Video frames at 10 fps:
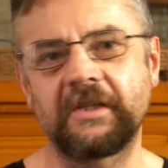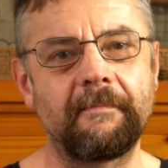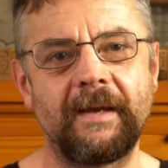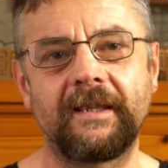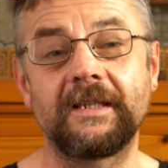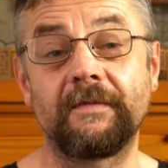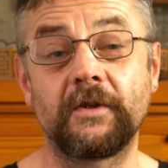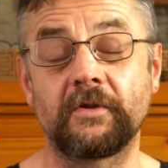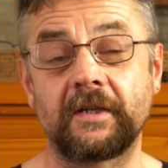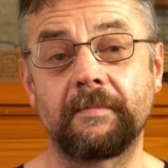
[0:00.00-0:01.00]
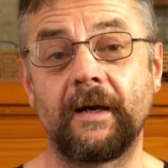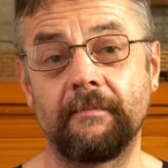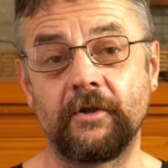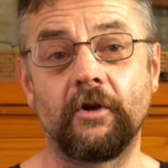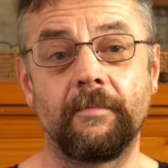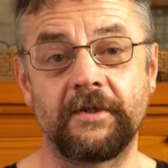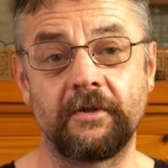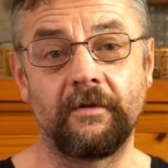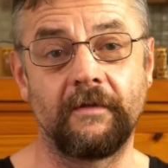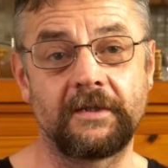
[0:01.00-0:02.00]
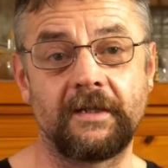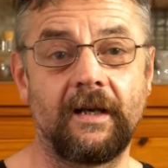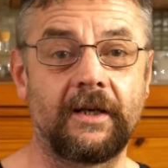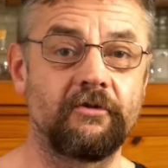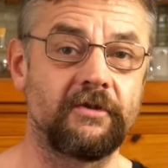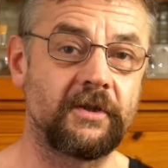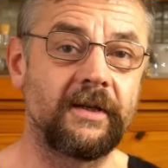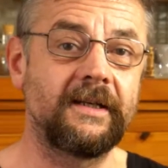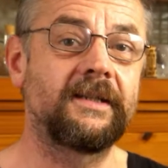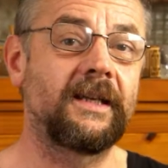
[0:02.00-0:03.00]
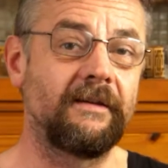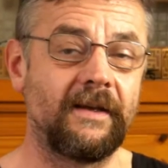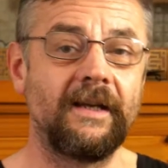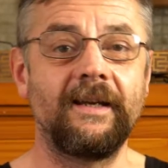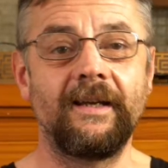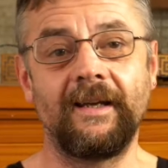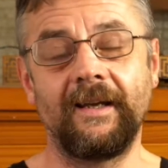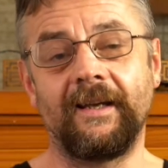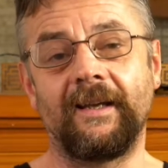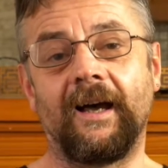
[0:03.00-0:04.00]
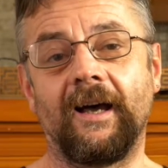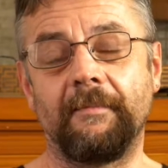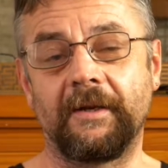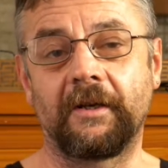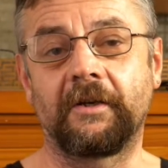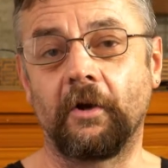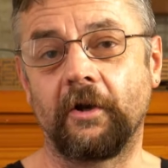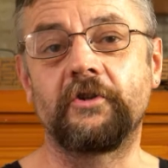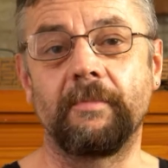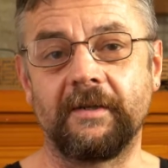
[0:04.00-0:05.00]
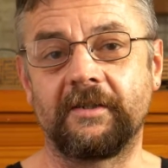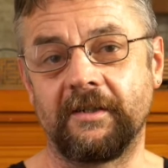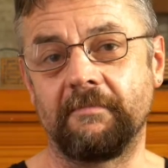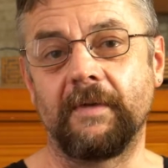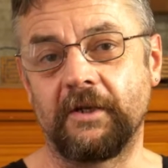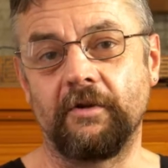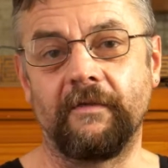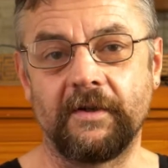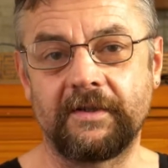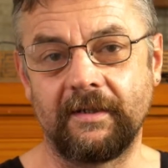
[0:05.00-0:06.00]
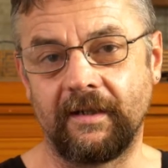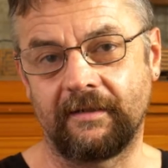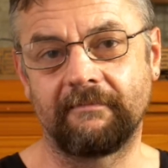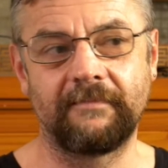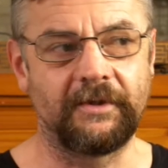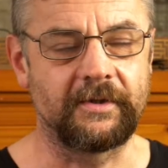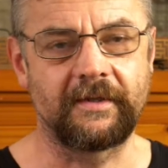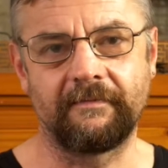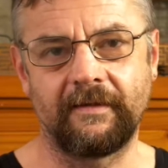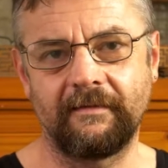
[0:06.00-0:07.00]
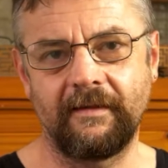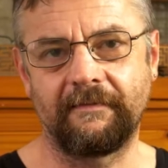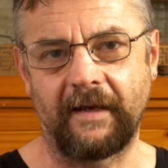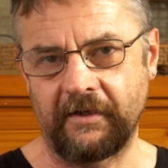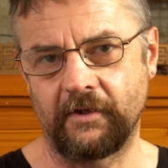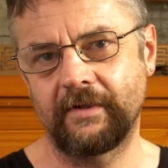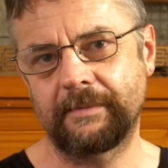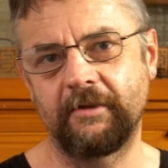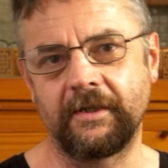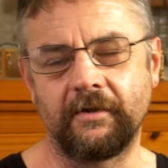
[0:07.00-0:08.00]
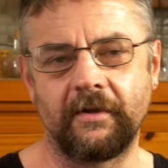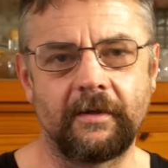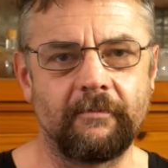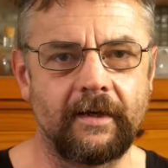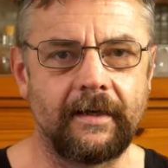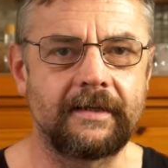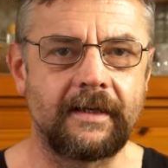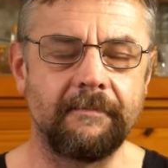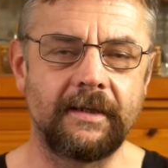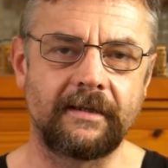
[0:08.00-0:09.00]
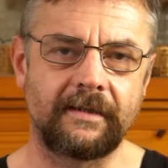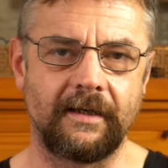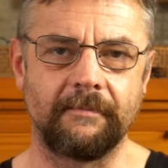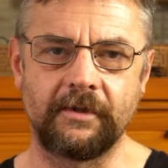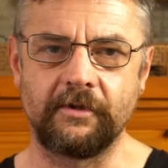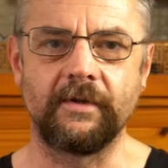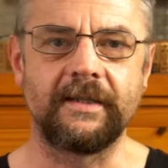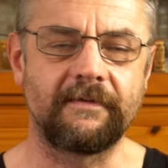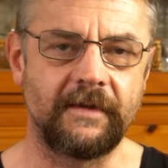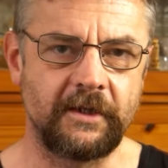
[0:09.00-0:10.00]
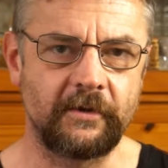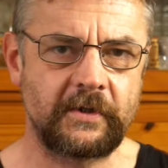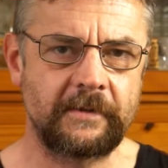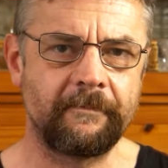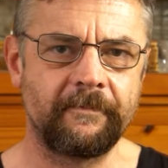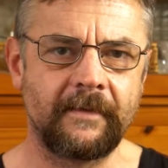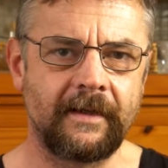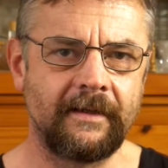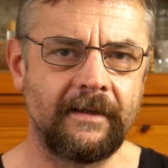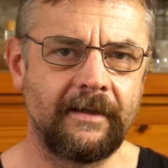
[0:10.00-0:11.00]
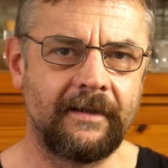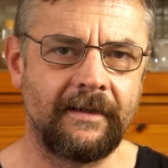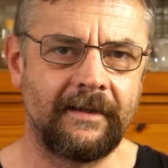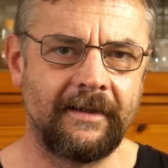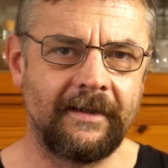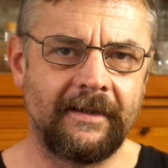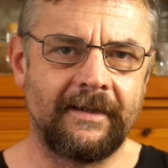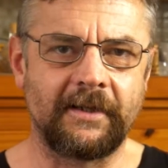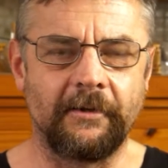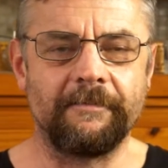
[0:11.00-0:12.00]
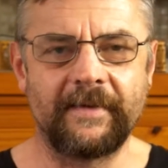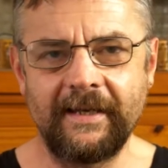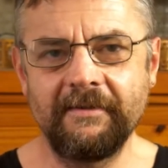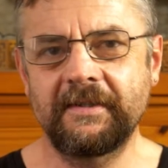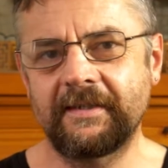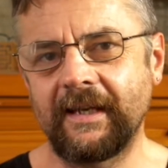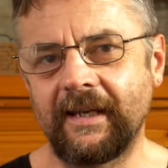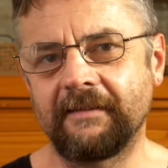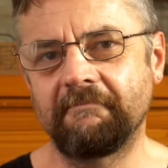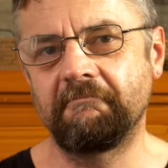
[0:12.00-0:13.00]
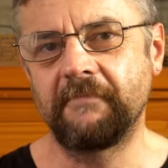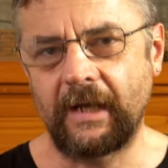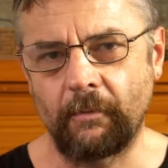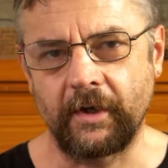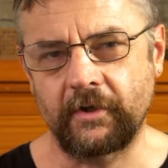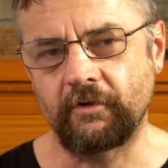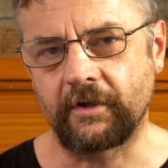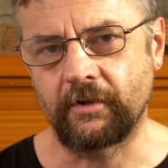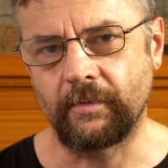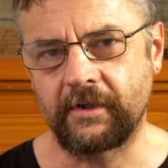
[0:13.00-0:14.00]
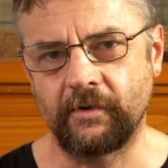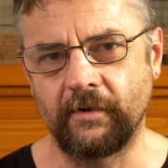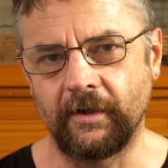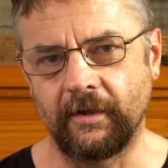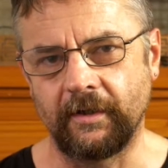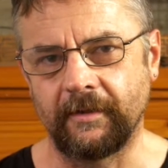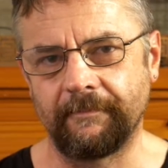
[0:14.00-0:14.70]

I make these videos as part of my job as a university lecturer, so I need to give an acknowledgement to my university, like, you know, it's a thank you. It's pretty good of them, really, to give me the time to do these videos. So here's that network structure we saw earlier.